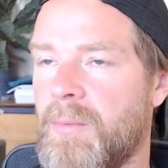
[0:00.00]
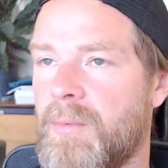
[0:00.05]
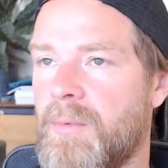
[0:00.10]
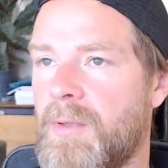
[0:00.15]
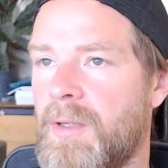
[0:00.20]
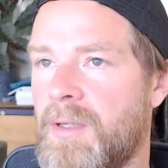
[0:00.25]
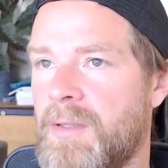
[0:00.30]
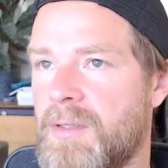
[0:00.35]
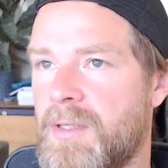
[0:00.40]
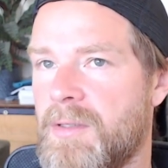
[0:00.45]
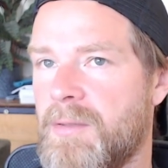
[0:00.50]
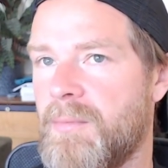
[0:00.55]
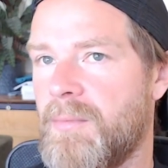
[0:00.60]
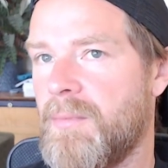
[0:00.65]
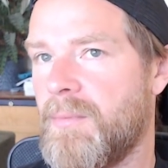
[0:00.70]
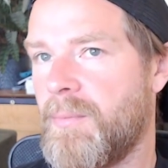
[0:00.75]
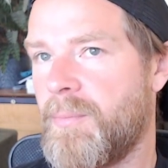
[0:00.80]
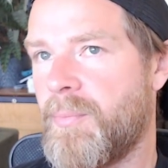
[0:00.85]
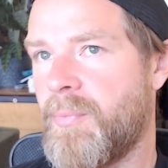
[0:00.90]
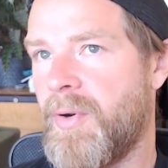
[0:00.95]
it's
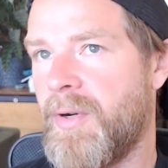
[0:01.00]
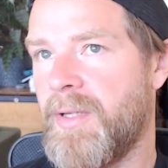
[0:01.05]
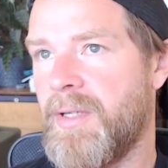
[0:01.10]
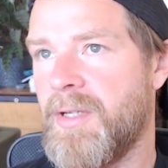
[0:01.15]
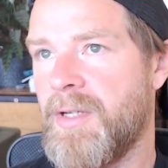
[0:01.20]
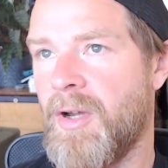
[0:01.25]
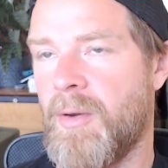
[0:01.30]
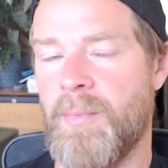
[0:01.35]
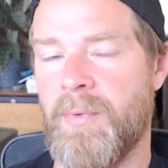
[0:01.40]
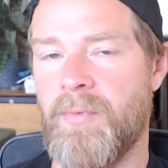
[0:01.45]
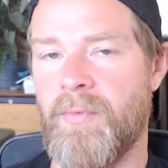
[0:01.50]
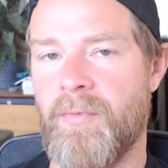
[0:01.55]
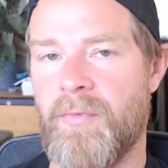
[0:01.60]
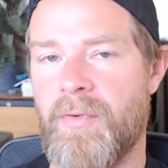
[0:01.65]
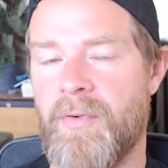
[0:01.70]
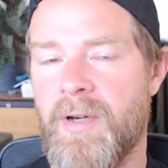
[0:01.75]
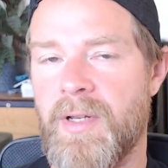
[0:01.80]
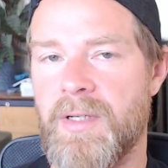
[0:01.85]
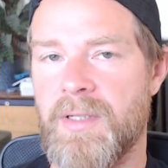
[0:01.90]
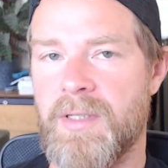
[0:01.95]
pretty common for
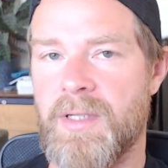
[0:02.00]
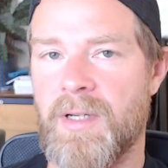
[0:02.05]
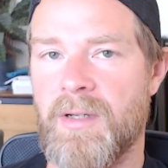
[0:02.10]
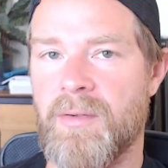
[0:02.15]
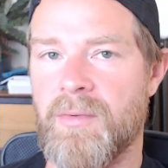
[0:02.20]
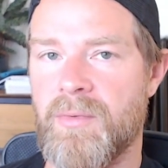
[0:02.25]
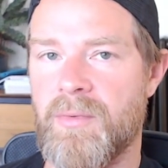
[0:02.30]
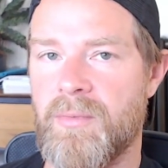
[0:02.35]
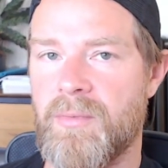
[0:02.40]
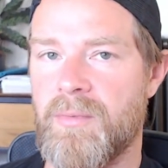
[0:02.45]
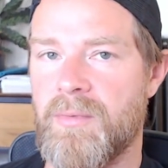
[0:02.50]
an Intel